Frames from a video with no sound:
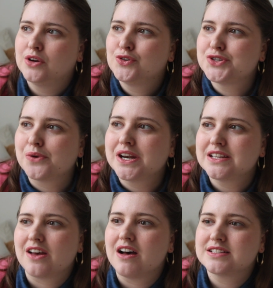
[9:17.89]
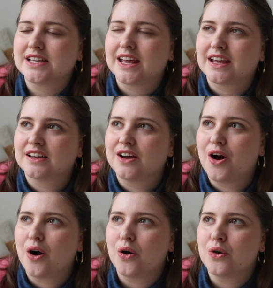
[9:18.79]
So it is asking a
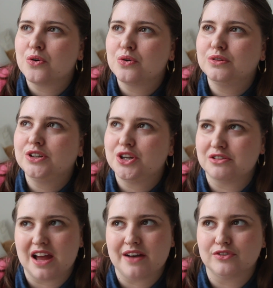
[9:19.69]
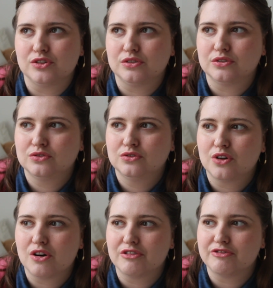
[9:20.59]
whole new level
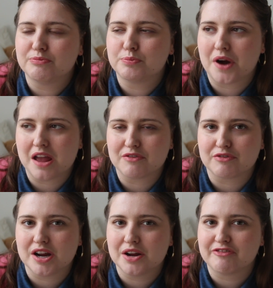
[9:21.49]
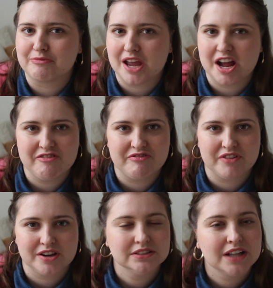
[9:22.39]
of bravery of me, I
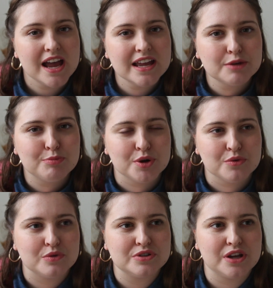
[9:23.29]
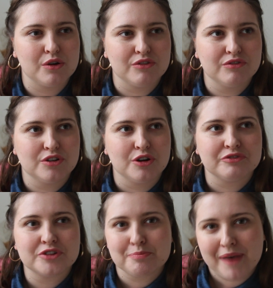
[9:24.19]
feel like, but also
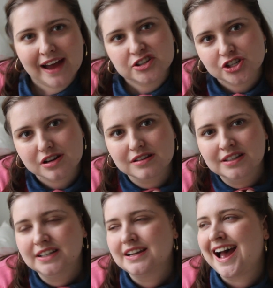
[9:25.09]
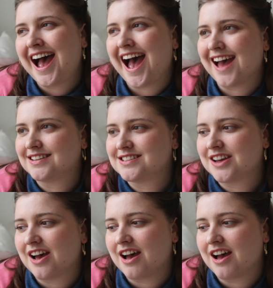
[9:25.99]
of compassion and